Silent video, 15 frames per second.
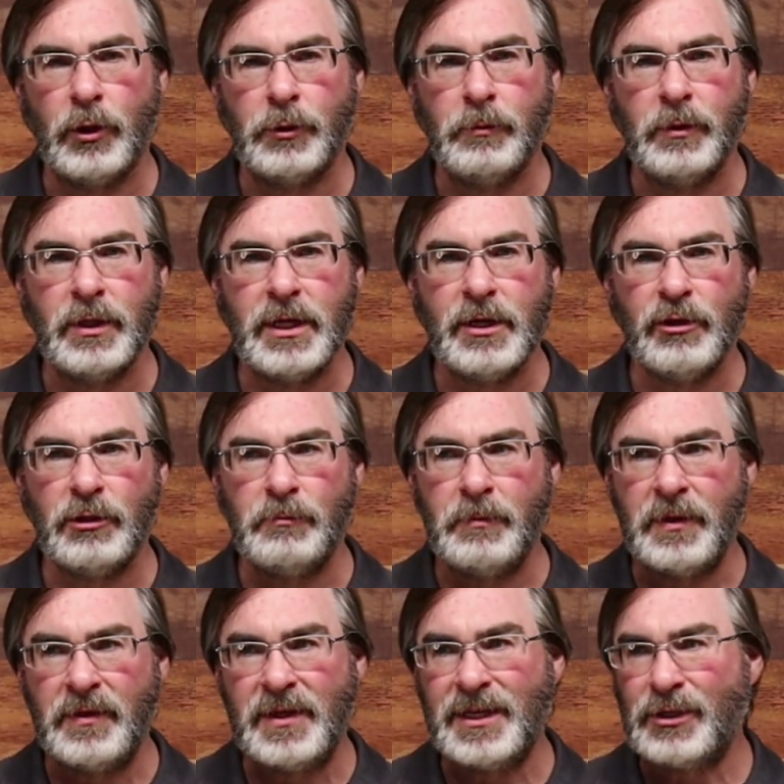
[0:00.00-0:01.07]
multiple years,
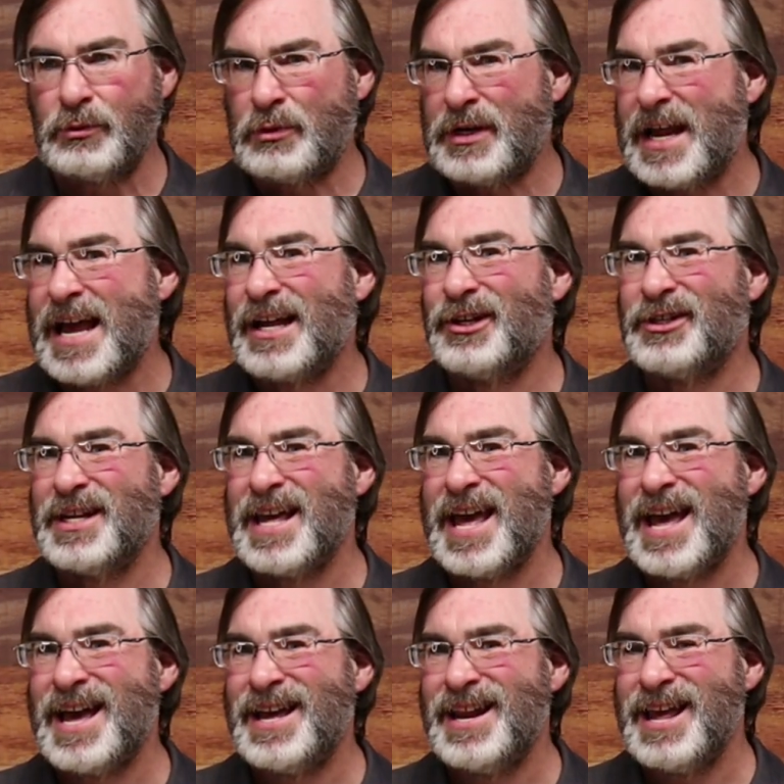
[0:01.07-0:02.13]
but this one actually
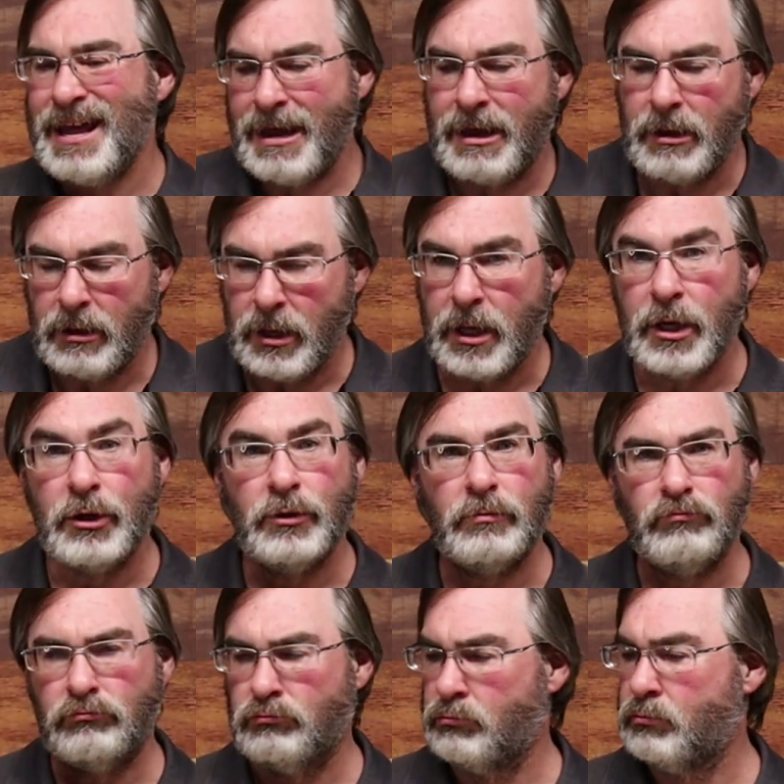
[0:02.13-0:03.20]
had a,
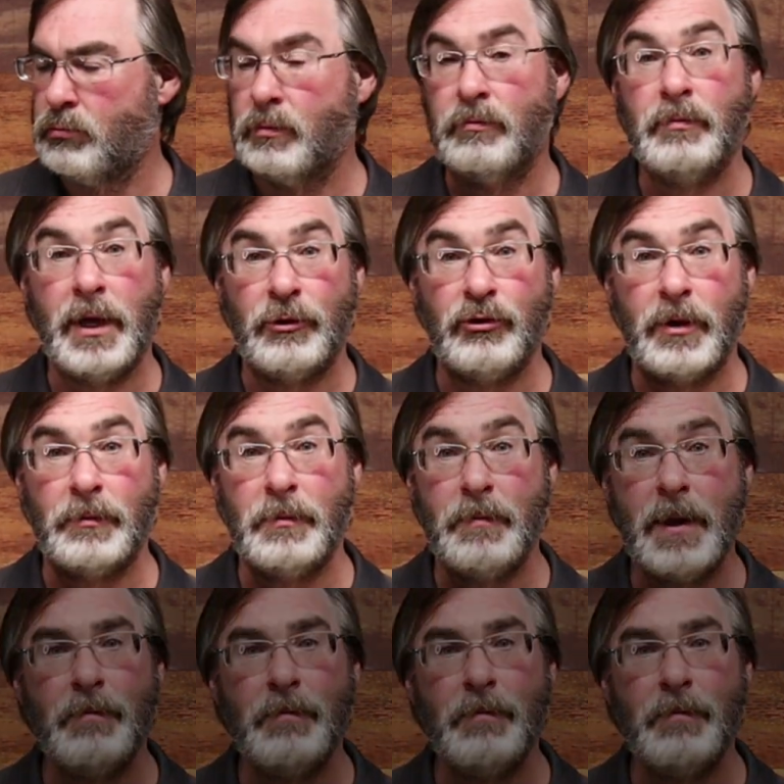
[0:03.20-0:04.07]
about dropped the